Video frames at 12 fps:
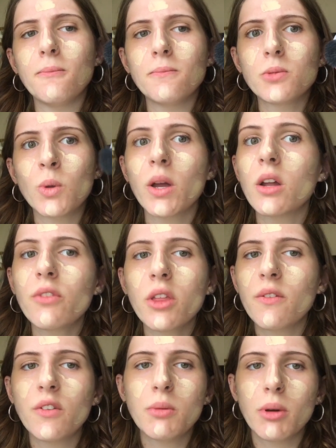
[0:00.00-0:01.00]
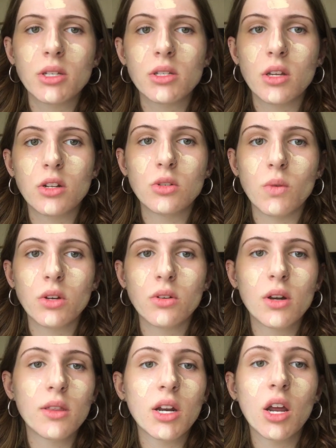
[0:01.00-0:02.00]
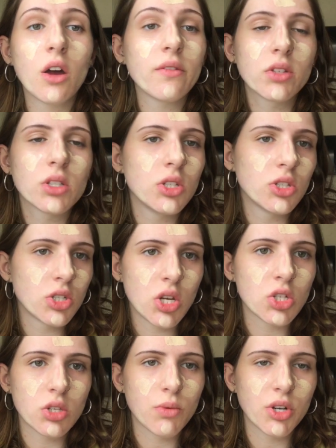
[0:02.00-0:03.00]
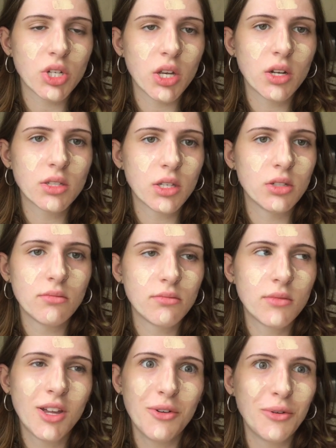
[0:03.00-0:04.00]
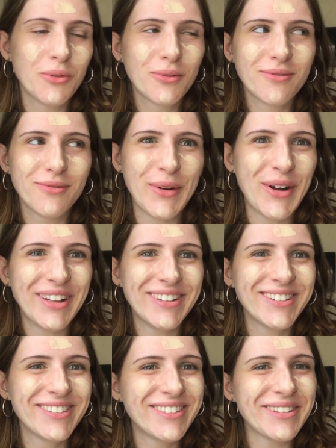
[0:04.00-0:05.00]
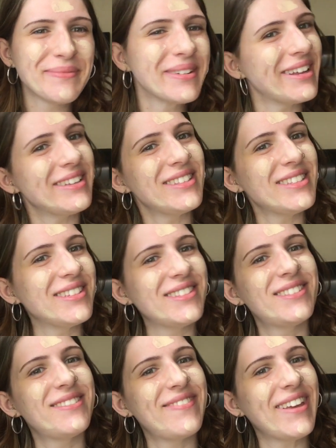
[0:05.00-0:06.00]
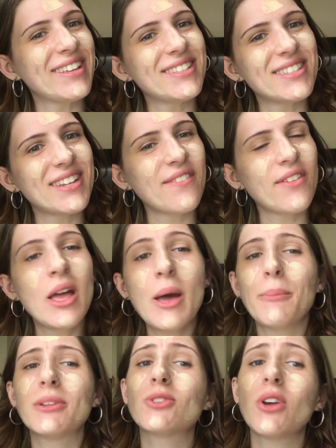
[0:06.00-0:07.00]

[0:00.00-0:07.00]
So I got it for like 50 bucks instead of 200, and then I obviously just changed the brush head because I don't want someone else's face stuff.